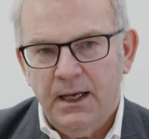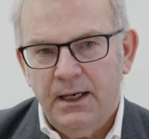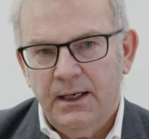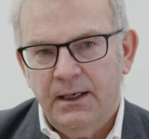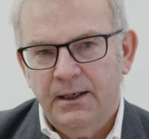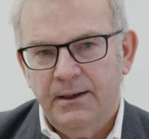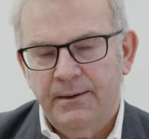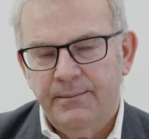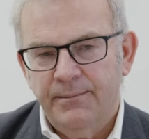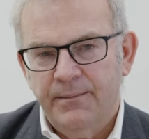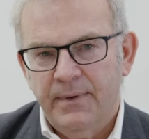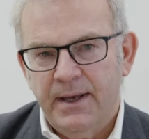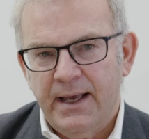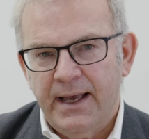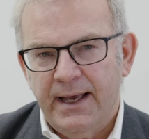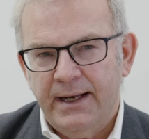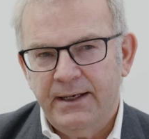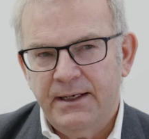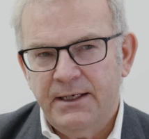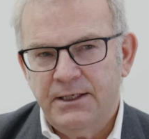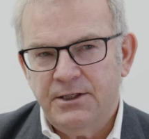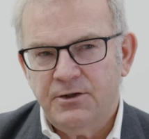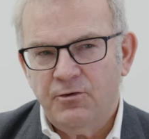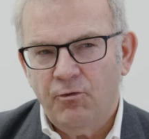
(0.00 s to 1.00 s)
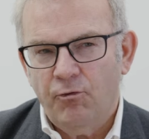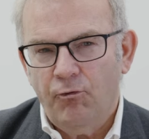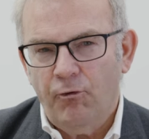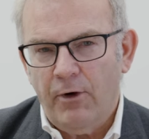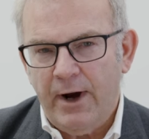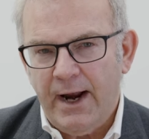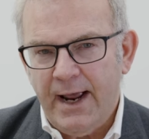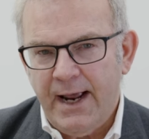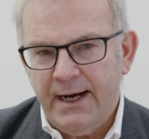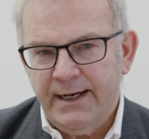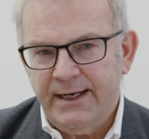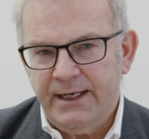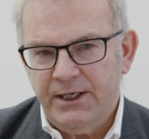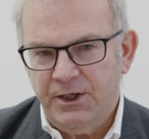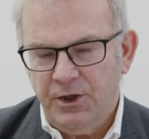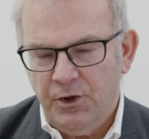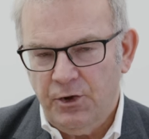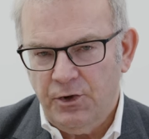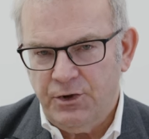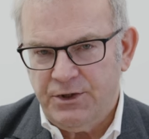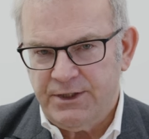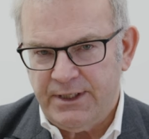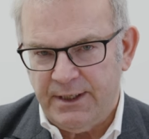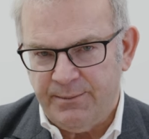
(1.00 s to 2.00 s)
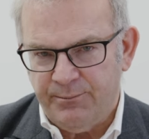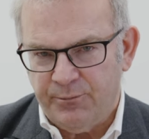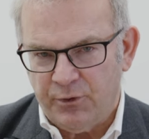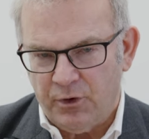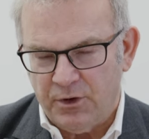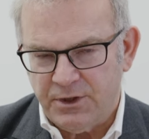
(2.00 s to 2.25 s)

and is rarely used in